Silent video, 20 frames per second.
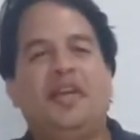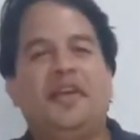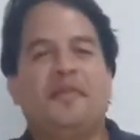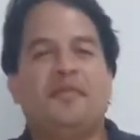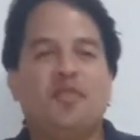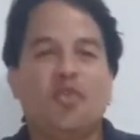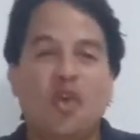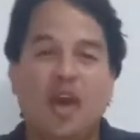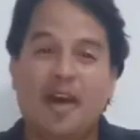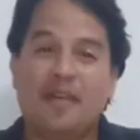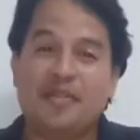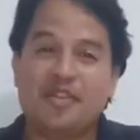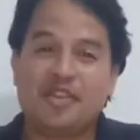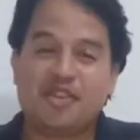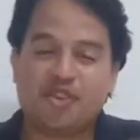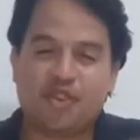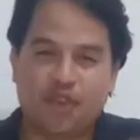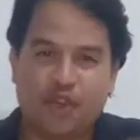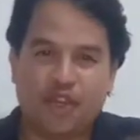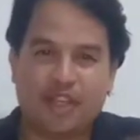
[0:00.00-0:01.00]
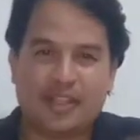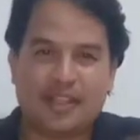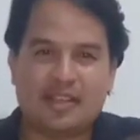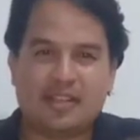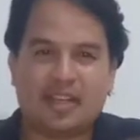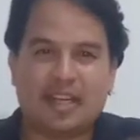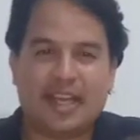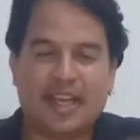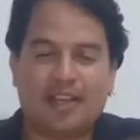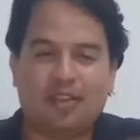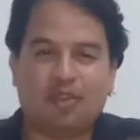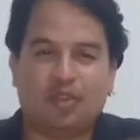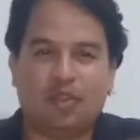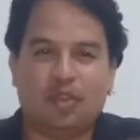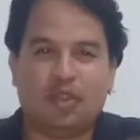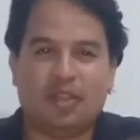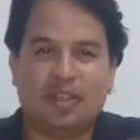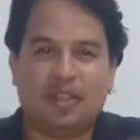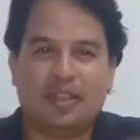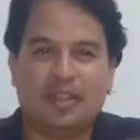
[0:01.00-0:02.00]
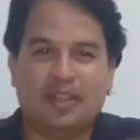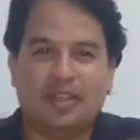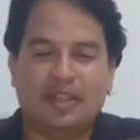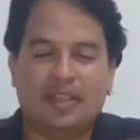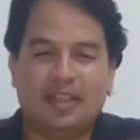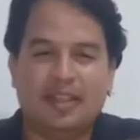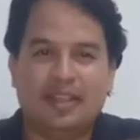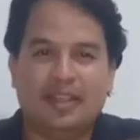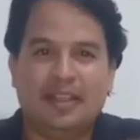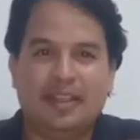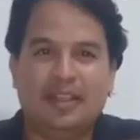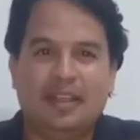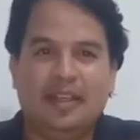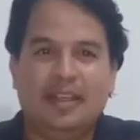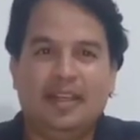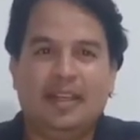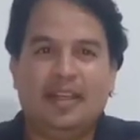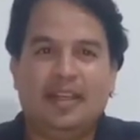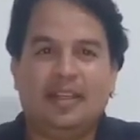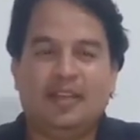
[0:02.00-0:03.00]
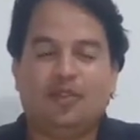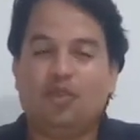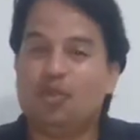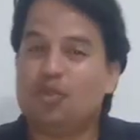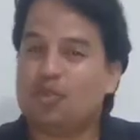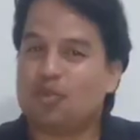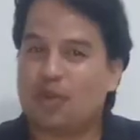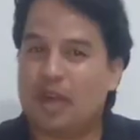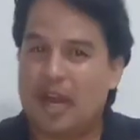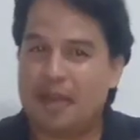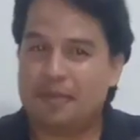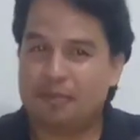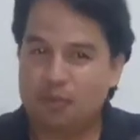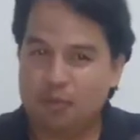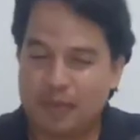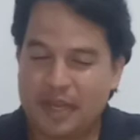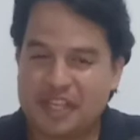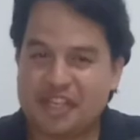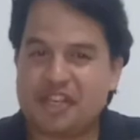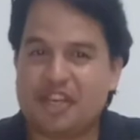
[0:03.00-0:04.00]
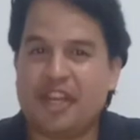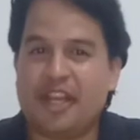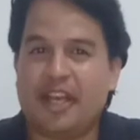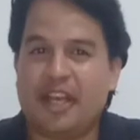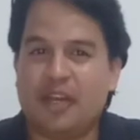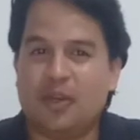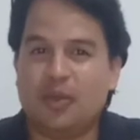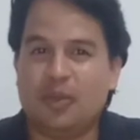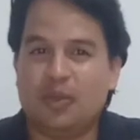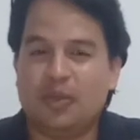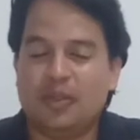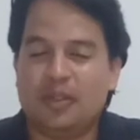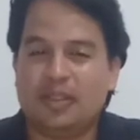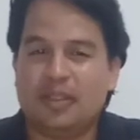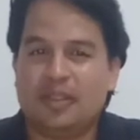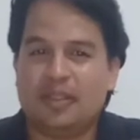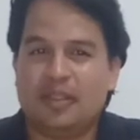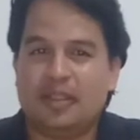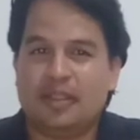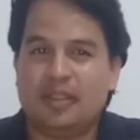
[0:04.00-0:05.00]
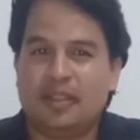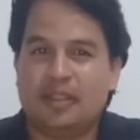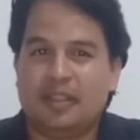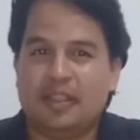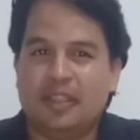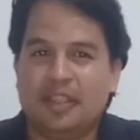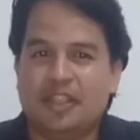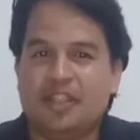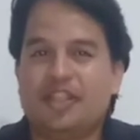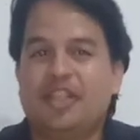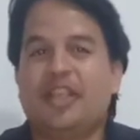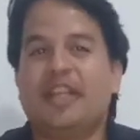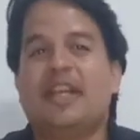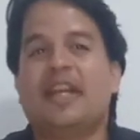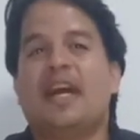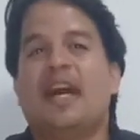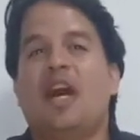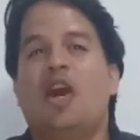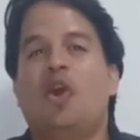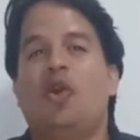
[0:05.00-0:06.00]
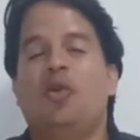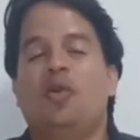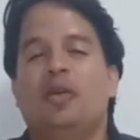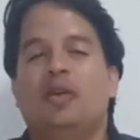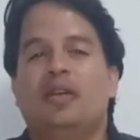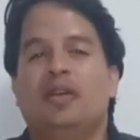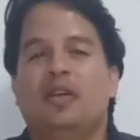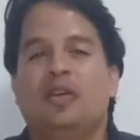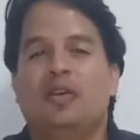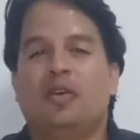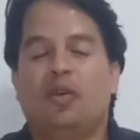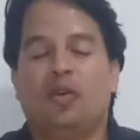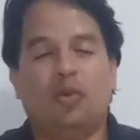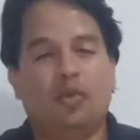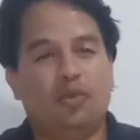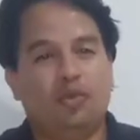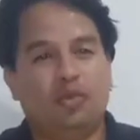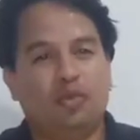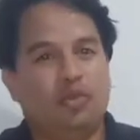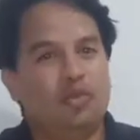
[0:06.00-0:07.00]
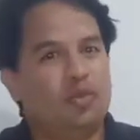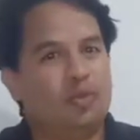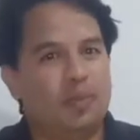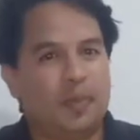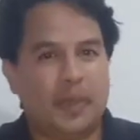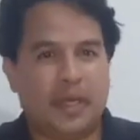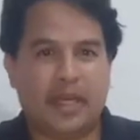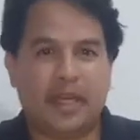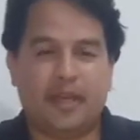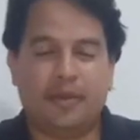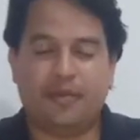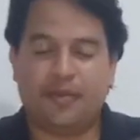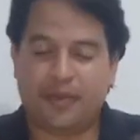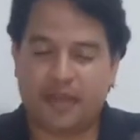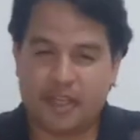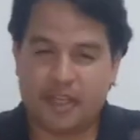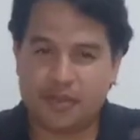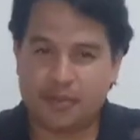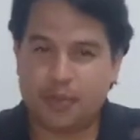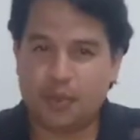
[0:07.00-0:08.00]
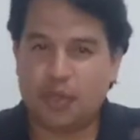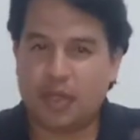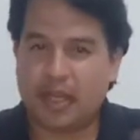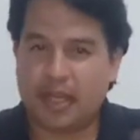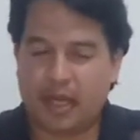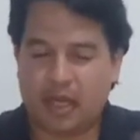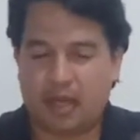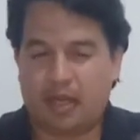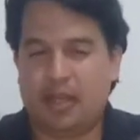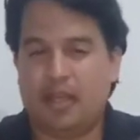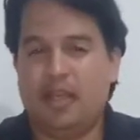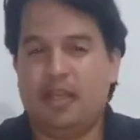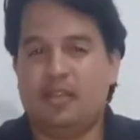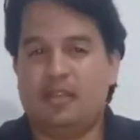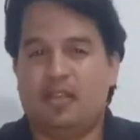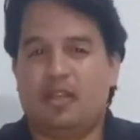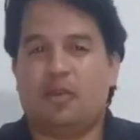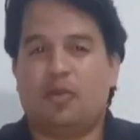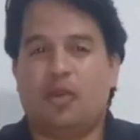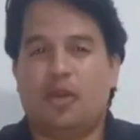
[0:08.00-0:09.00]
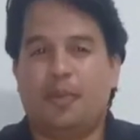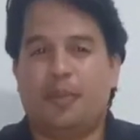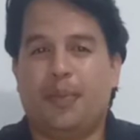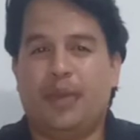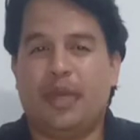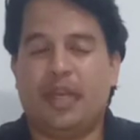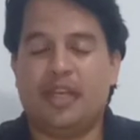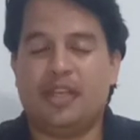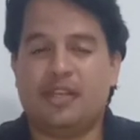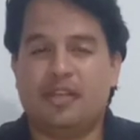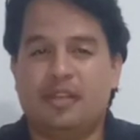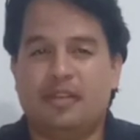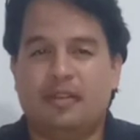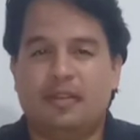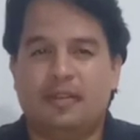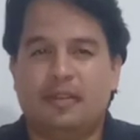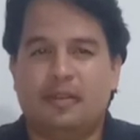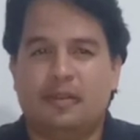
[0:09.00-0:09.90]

if you have enjoyed this lesson, subscribe to my channel, check out also my Facebook and Instagram pages,